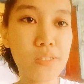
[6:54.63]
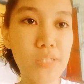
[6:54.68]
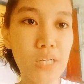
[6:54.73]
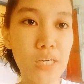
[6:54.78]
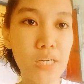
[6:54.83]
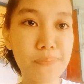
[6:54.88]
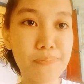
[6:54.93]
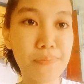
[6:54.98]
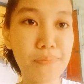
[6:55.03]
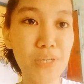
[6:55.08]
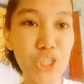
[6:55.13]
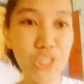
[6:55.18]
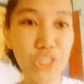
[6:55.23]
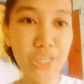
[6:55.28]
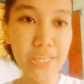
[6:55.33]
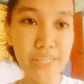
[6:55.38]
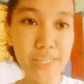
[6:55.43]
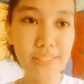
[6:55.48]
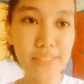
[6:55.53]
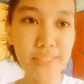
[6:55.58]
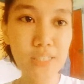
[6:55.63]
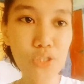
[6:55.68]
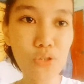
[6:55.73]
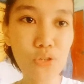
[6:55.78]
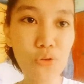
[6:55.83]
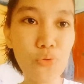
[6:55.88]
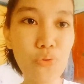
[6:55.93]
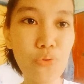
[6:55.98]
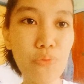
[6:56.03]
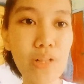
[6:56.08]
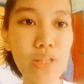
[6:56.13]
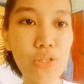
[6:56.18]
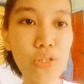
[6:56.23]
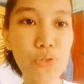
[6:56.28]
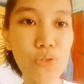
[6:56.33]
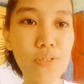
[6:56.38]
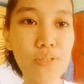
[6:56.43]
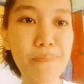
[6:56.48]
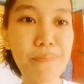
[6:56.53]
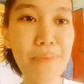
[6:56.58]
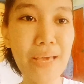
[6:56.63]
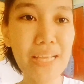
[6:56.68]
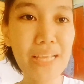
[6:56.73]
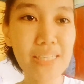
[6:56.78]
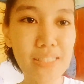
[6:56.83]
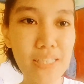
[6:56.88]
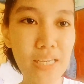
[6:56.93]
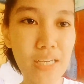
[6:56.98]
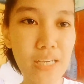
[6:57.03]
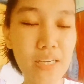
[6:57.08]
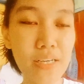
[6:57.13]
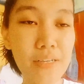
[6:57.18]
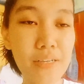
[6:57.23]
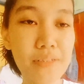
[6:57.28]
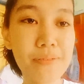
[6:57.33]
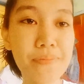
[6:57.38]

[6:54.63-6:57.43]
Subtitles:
machines, we will do the basic